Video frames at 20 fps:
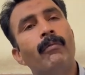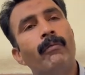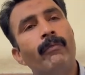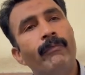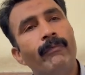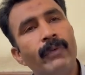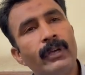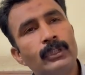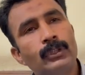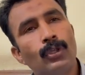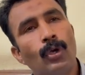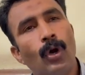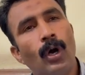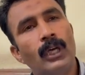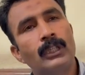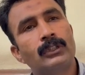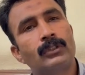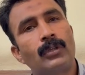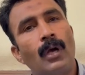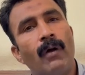which law
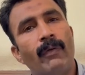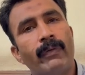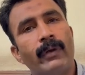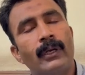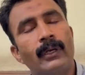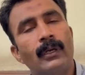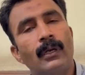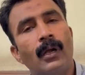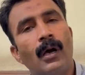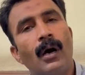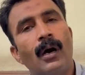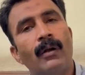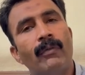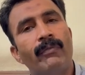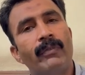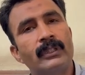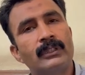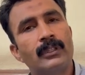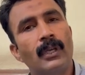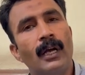is sovereign or
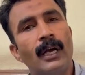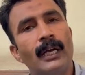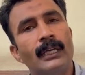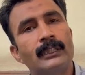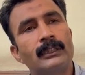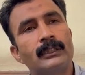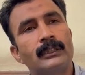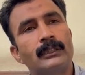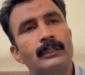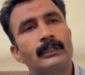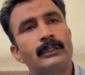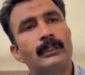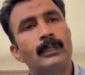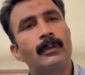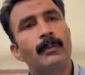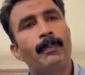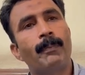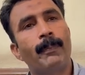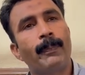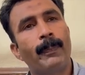which law is the
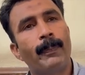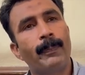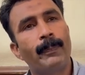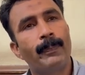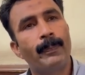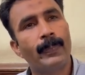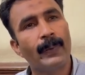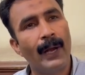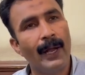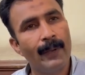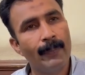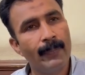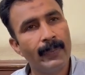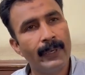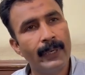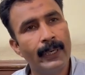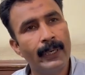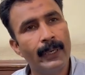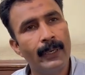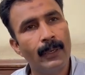
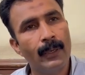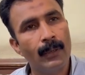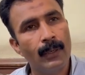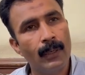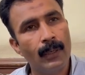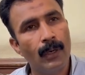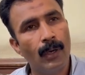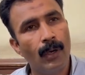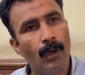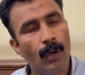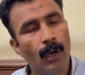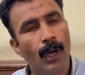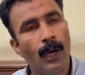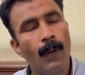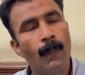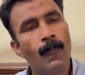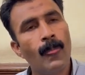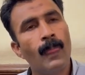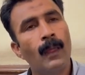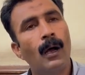primary
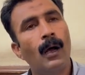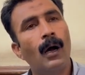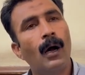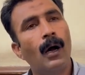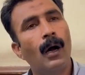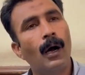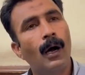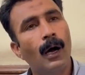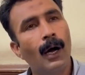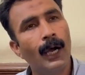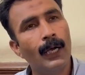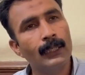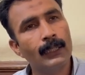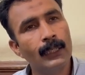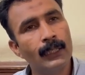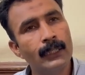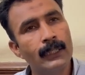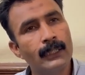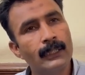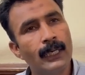law, either
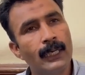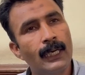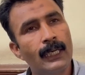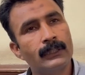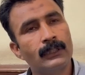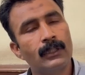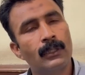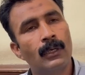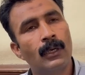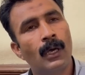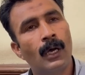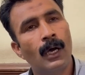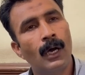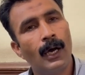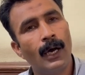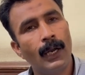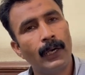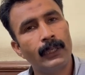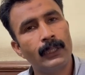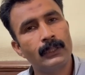the international law
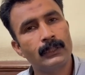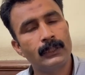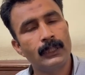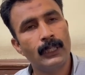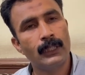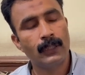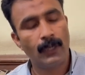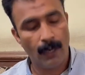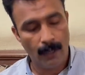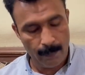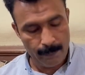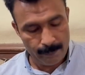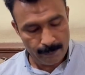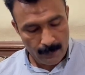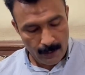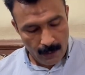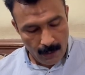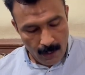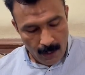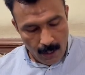or the state law?
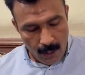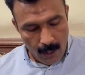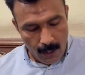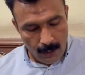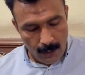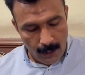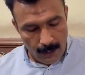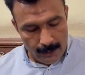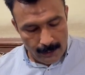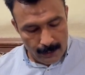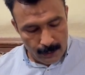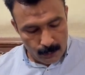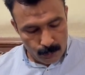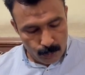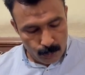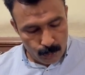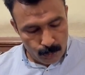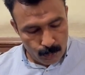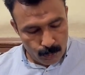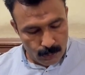According
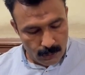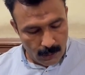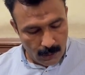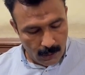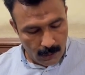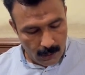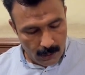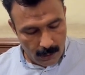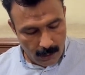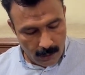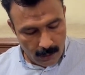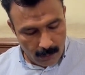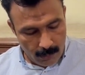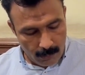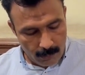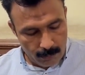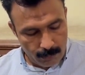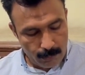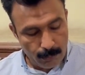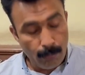to
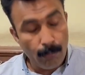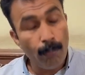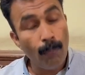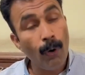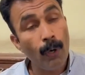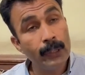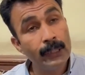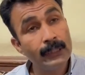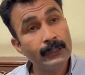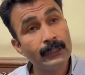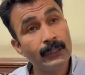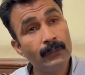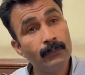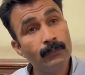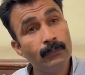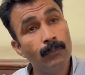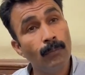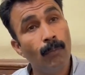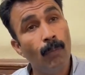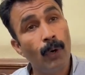
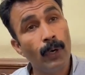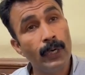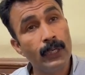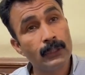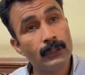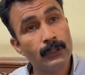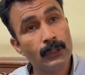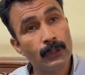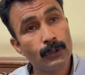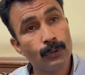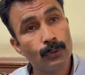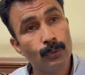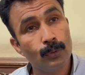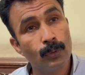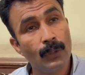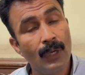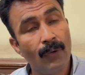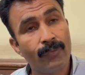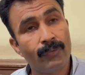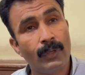monism, monistic
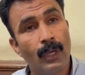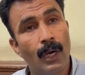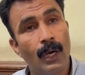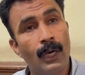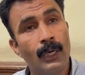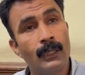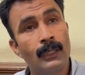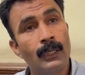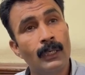school of thought,